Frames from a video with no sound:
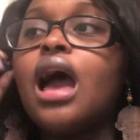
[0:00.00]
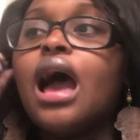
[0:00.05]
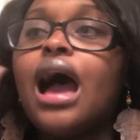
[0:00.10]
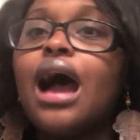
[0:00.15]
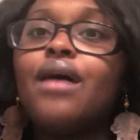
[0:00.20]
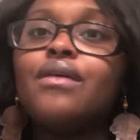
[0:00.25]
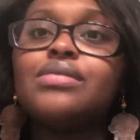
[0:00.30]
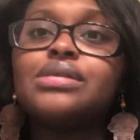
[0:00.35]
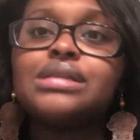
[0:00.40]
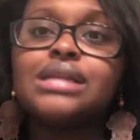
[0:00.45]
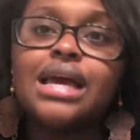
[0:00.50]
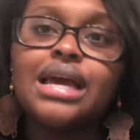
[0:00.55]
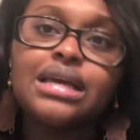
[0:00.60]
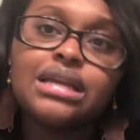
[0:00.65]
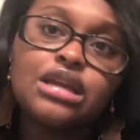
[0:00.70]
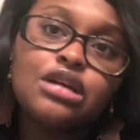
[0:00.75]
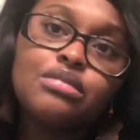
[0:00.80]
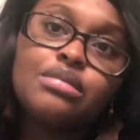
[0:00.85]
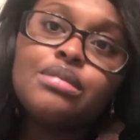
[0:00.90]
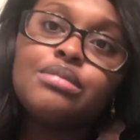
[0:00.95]
I was like,
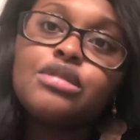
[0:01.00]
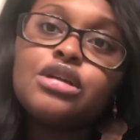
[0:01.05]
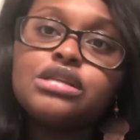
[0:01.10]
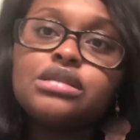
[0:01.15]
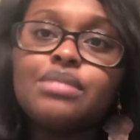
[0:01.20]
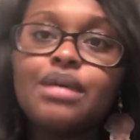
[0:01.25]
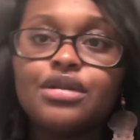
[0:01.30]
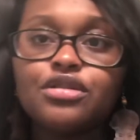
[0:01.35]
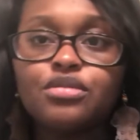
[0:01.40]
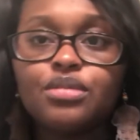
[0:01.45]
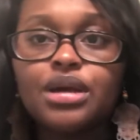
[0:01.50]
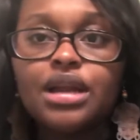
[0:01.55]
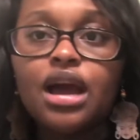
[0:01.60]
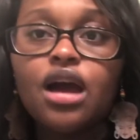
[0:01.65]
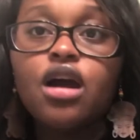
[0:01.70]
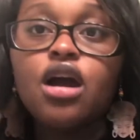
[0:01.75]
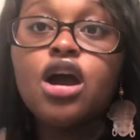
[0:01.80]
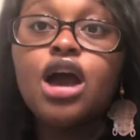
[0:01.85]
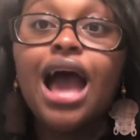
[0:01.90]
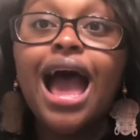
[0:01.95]
nope, let me go to the bathroom right
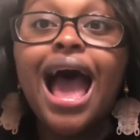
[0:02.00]
now.